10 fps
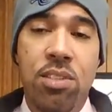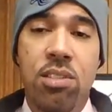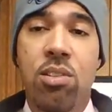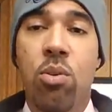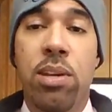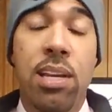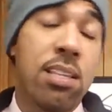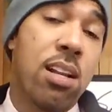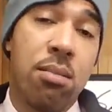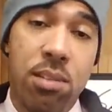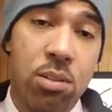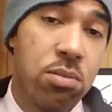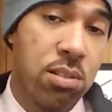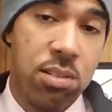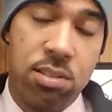So he ended up
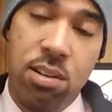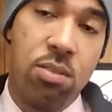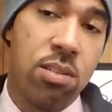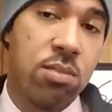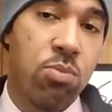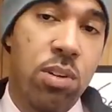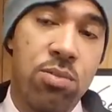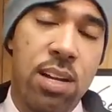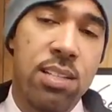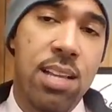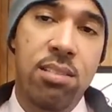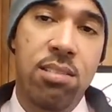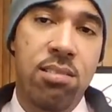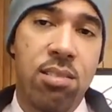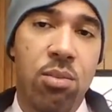losing his shirt on this one
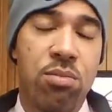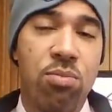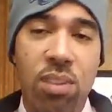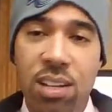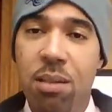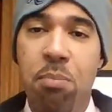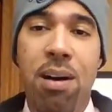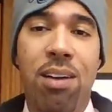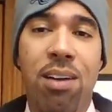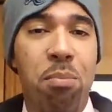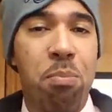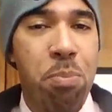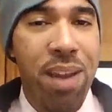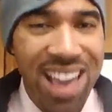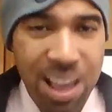transaction. So it's really about the
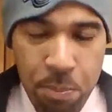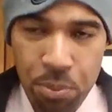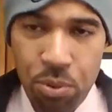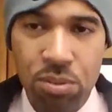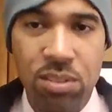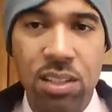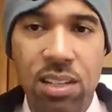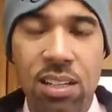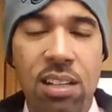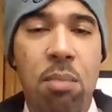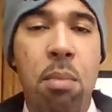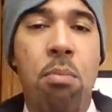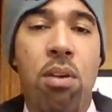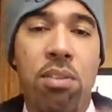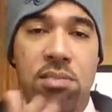people. And
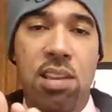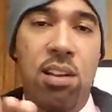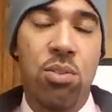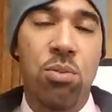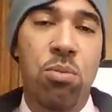my brother's telling